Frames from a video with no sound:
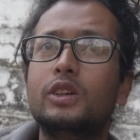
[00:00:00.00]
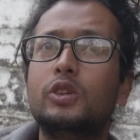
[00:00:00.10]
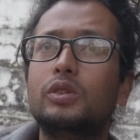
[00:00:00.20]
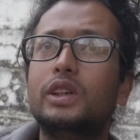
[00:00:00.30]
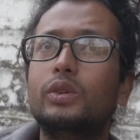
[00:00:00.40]

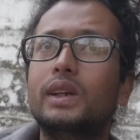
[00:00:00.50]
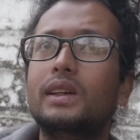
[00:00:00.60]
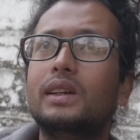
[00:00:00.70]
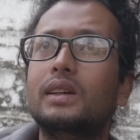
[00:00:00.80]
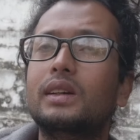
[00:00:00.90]
So
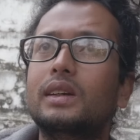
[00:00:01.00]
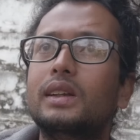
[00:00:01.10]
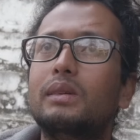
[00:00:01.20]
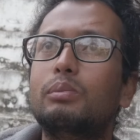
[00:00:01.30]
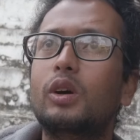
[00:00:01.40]
during
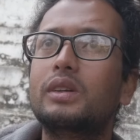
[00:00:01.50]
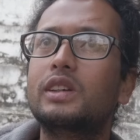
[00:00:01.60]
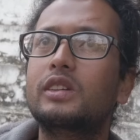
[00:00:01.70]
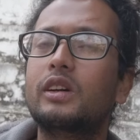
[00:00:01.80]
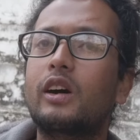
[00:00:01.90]
the
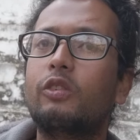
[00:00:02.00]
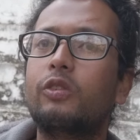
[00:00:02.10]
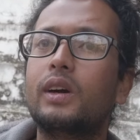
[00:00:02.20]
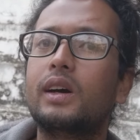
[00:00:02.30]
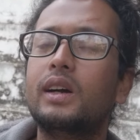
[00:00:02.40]
process of
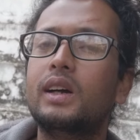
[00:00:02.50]
uh,